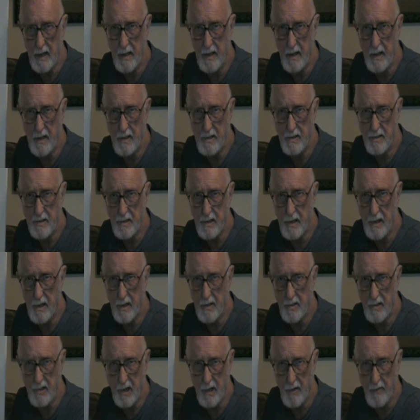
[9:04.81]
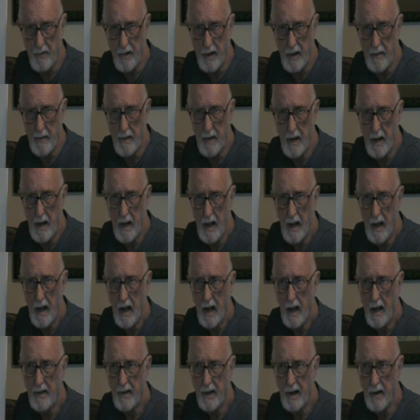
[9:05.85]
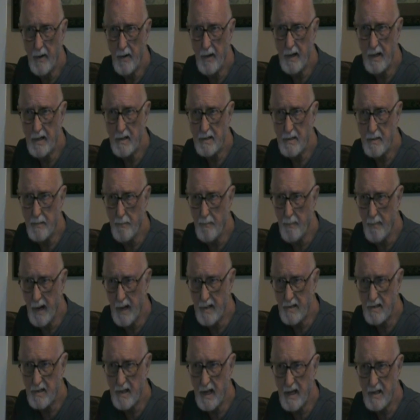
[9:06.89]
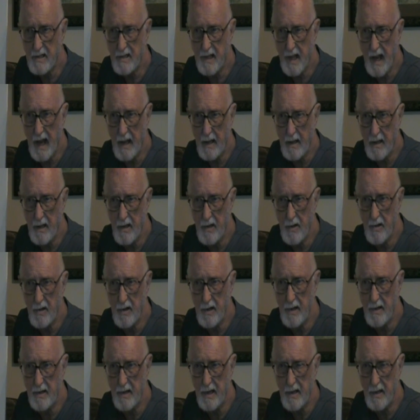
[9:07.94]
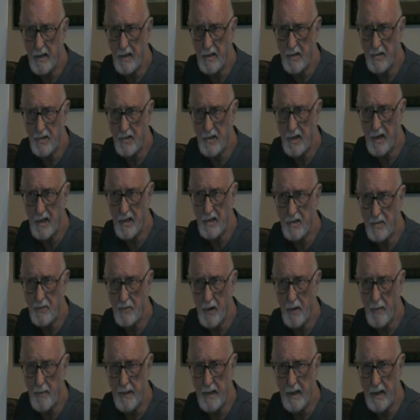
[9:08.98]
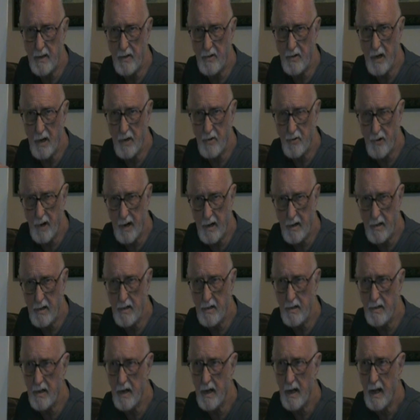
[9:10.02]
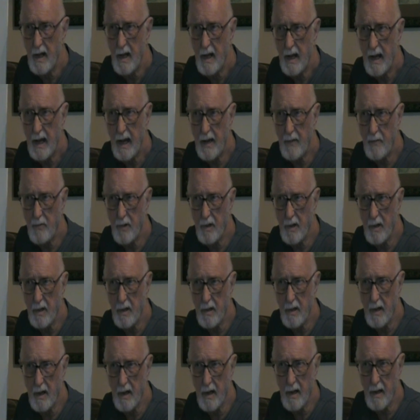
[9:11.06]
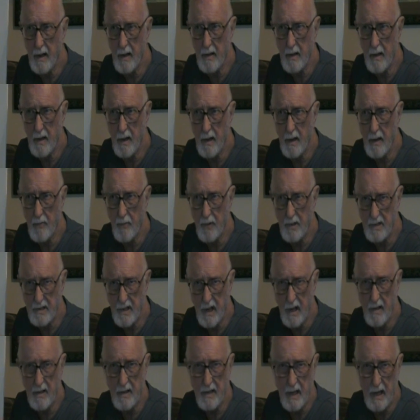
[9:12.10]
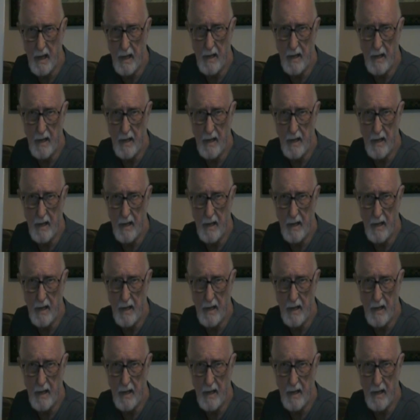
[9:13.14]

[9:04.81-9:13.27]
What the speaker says: in these children, there is much less likelihood that these genes will be triggered and will result